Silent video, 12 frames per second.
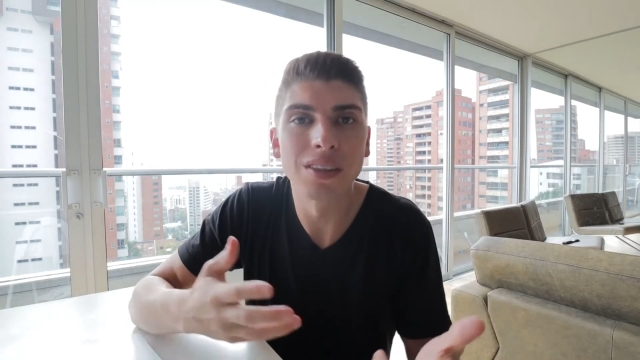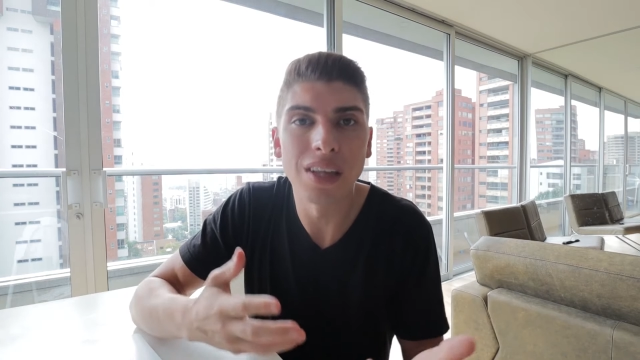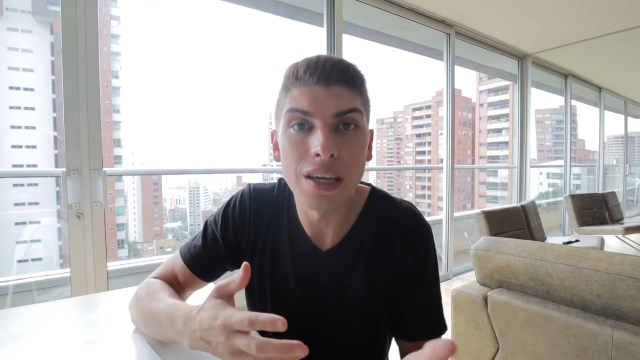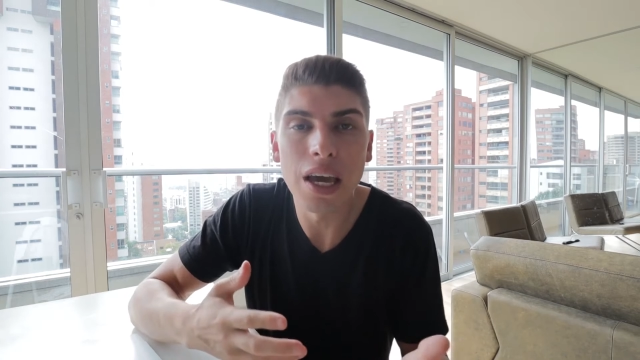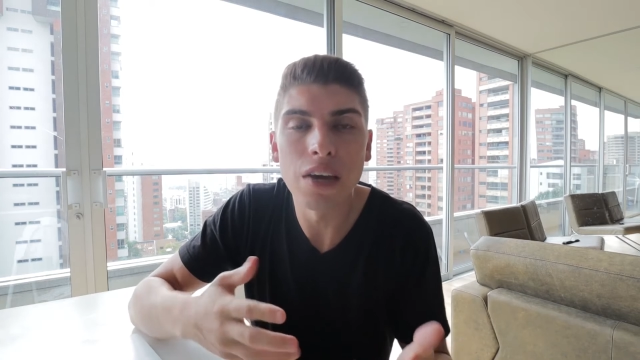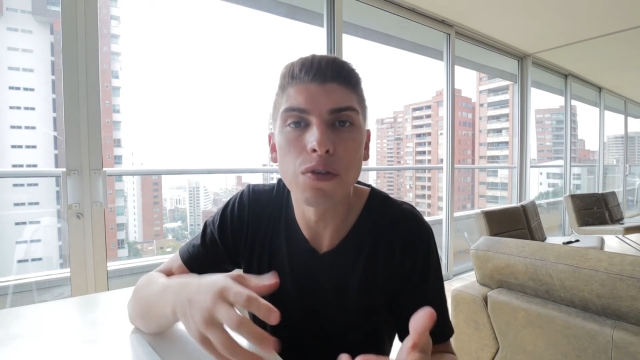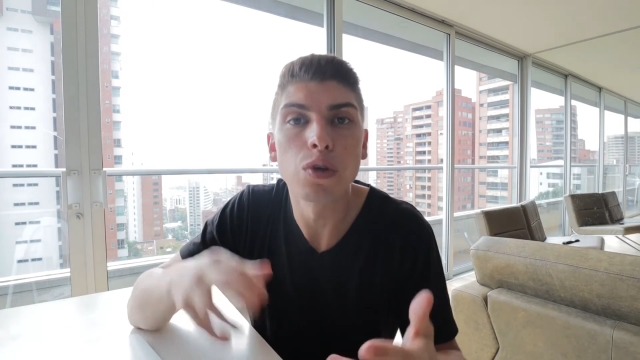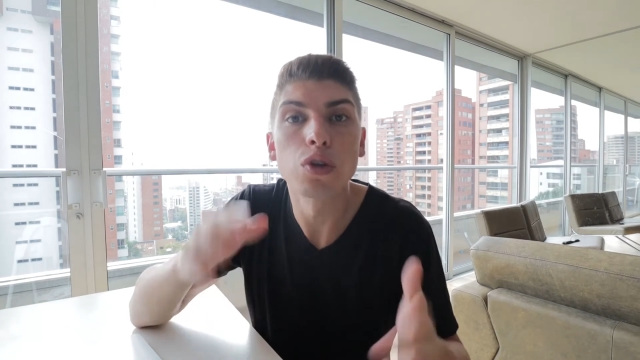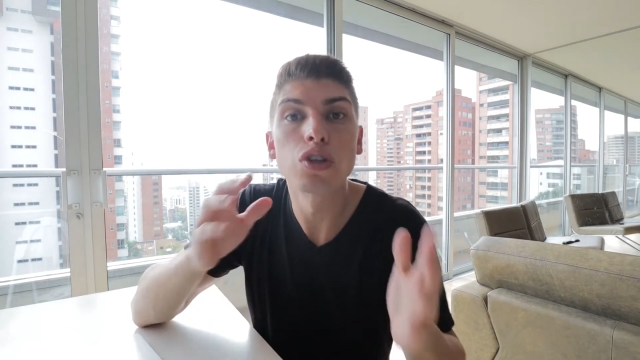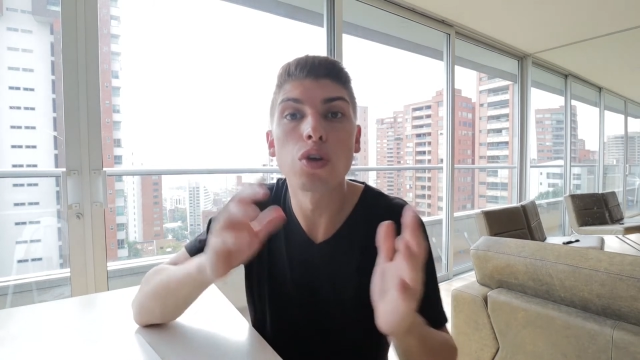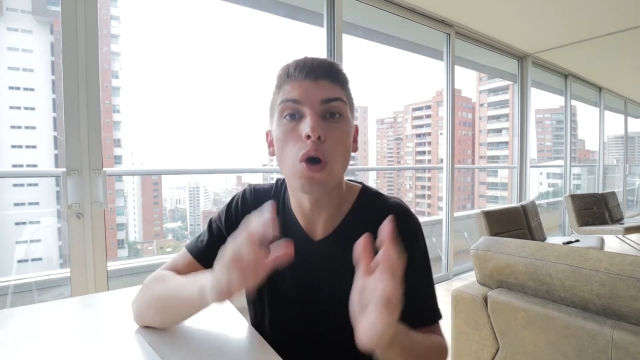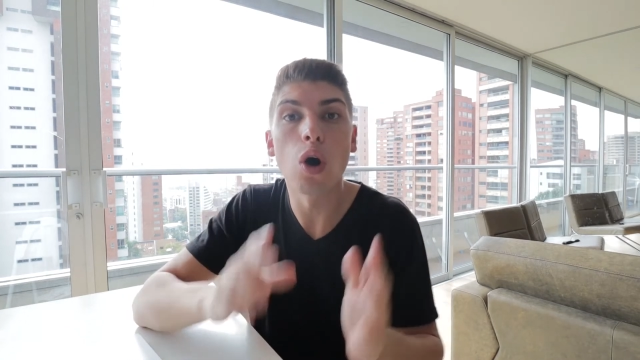they gave you. You
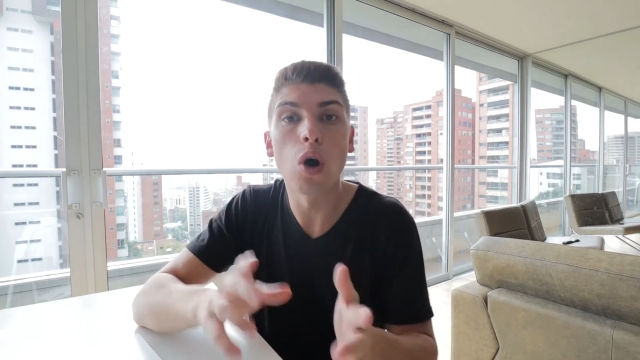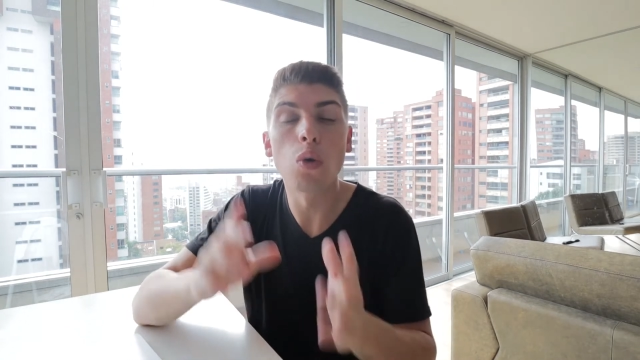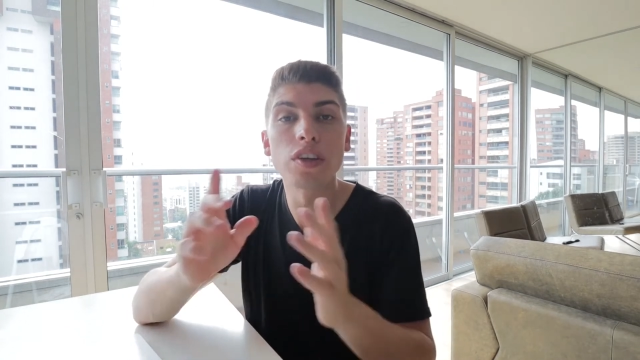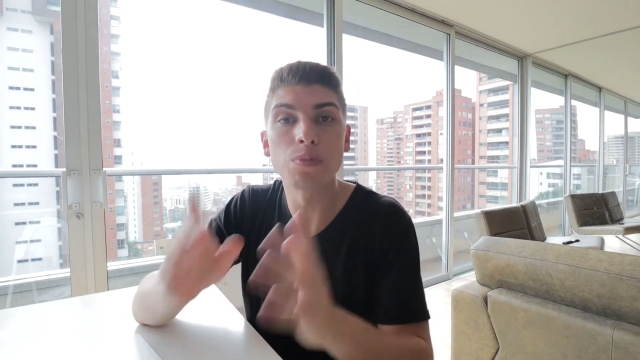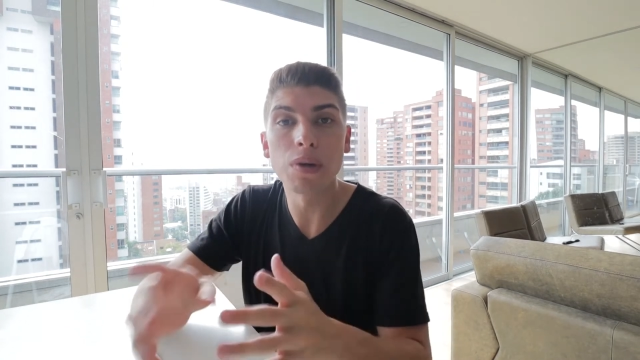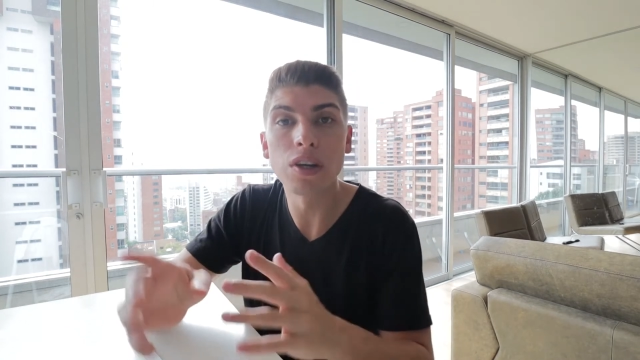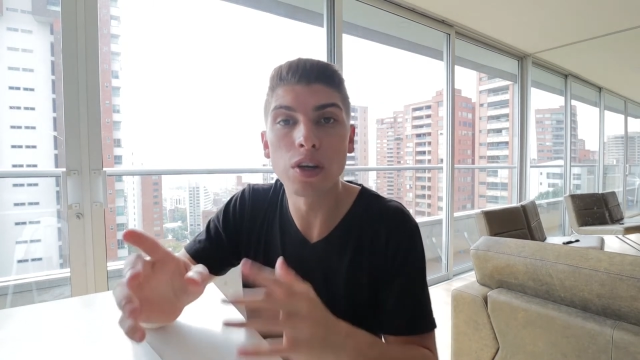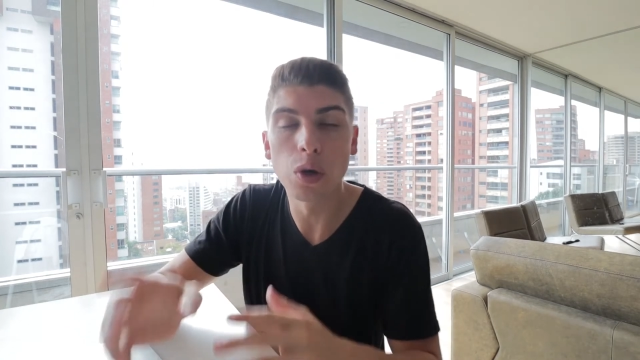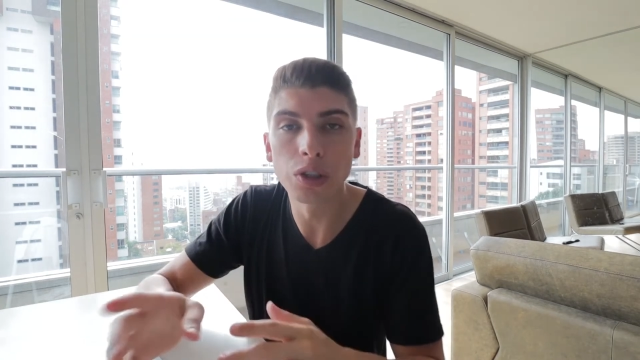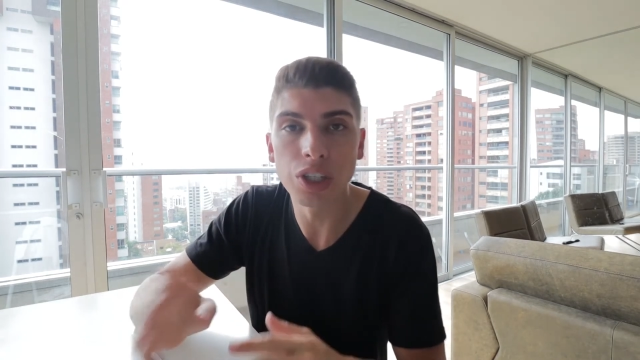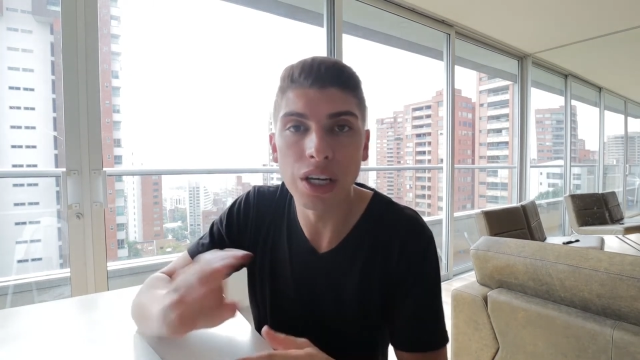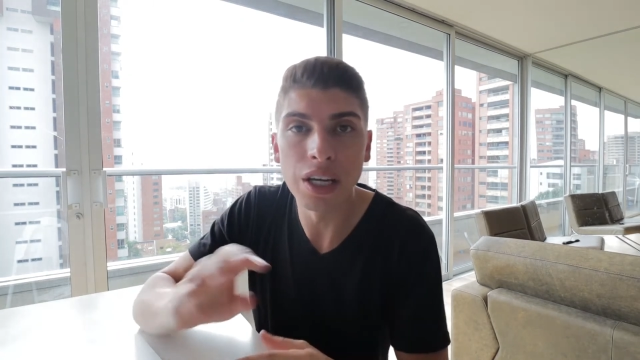should always be
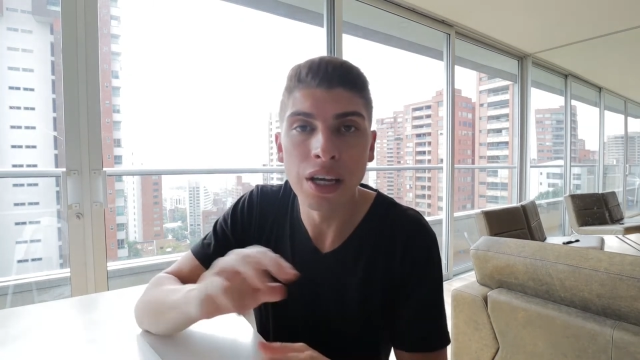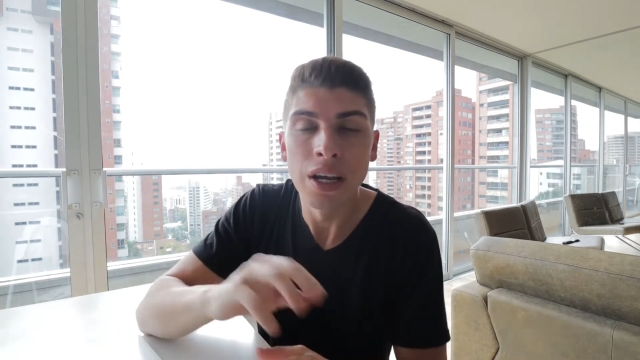negotiating.